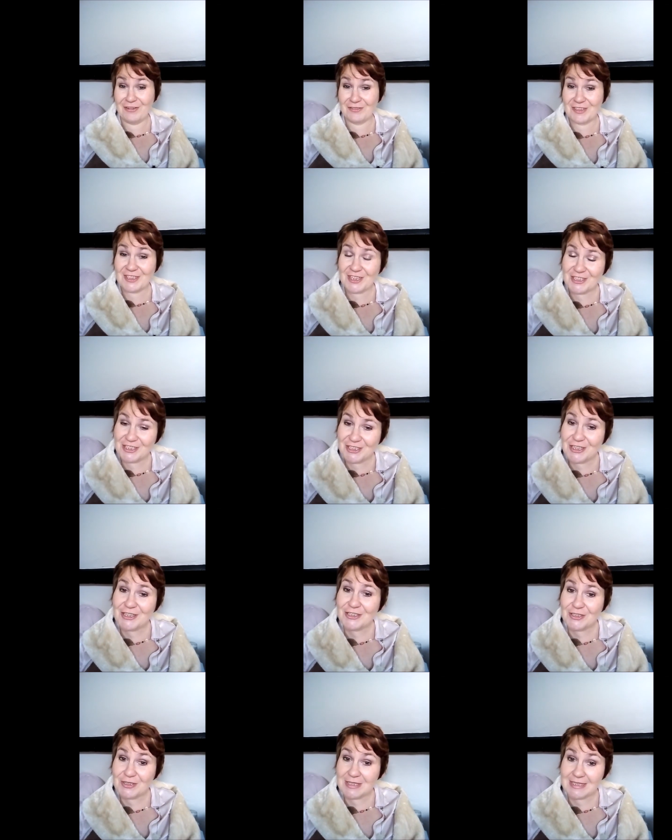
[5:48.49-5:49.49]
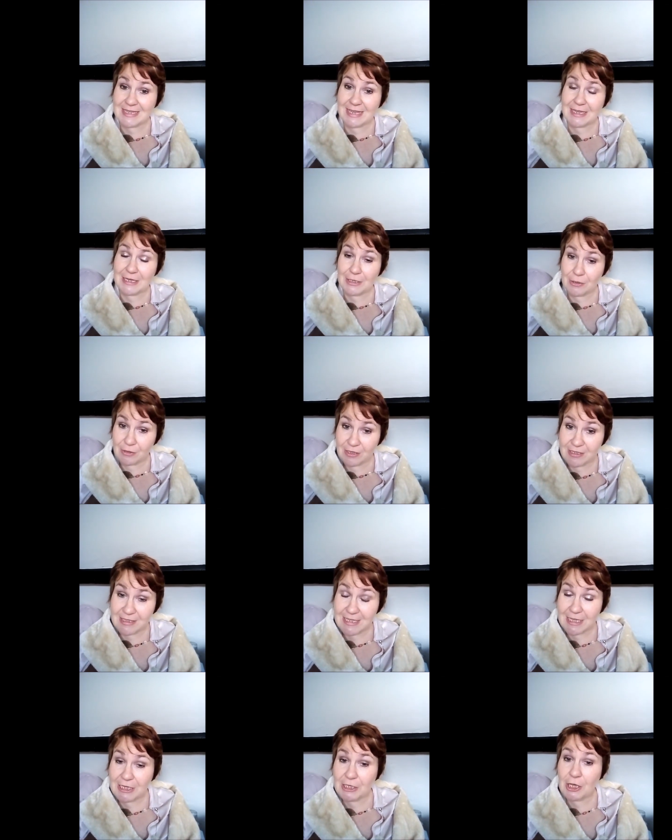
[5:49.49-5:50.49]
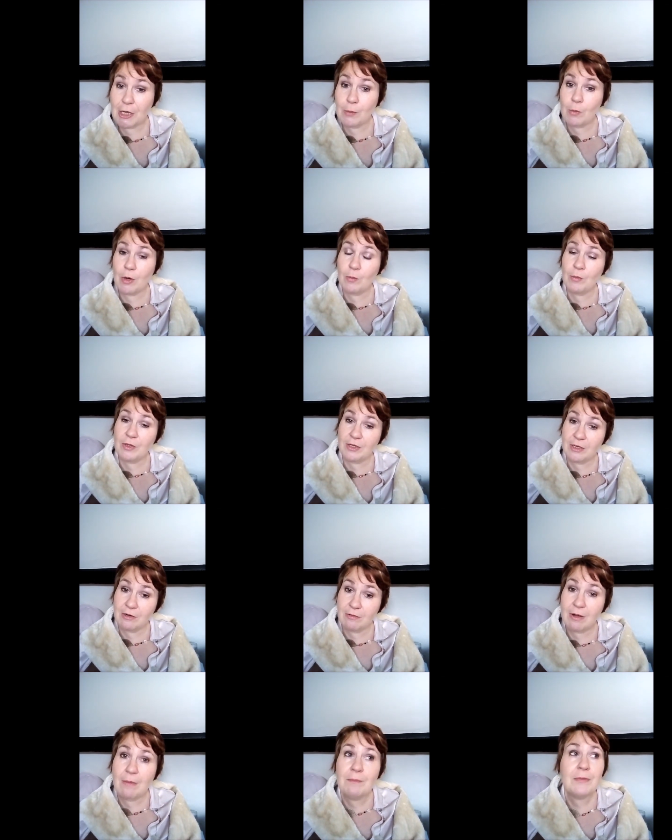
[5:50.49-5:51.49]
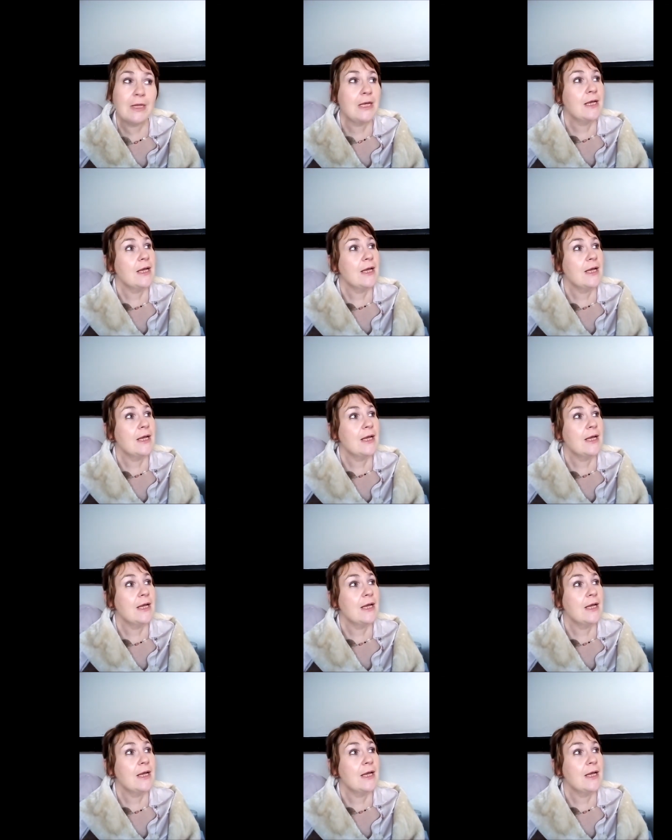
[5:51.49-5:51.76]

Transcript: you've decided you're going to do the cellulite one with your